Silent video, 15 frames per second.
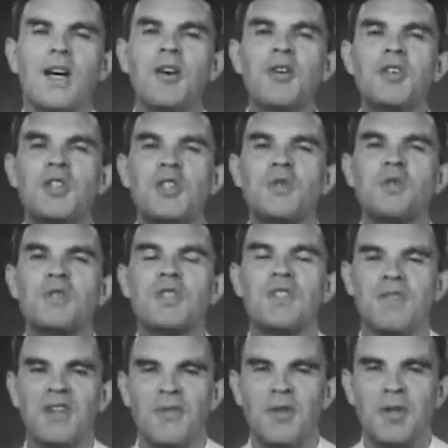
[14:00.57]
How do students
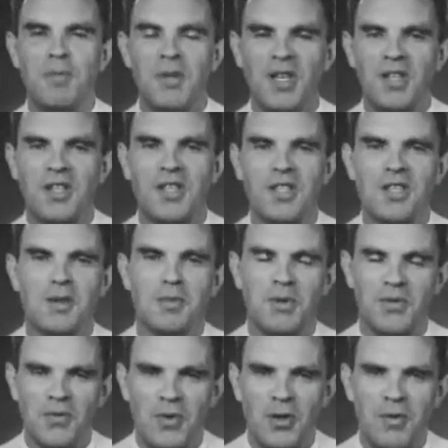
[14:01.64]
of different ability
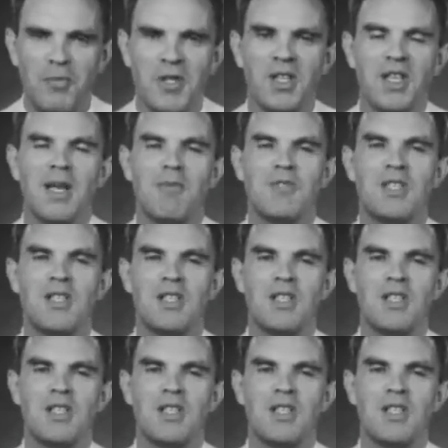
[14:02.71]
perform in the chem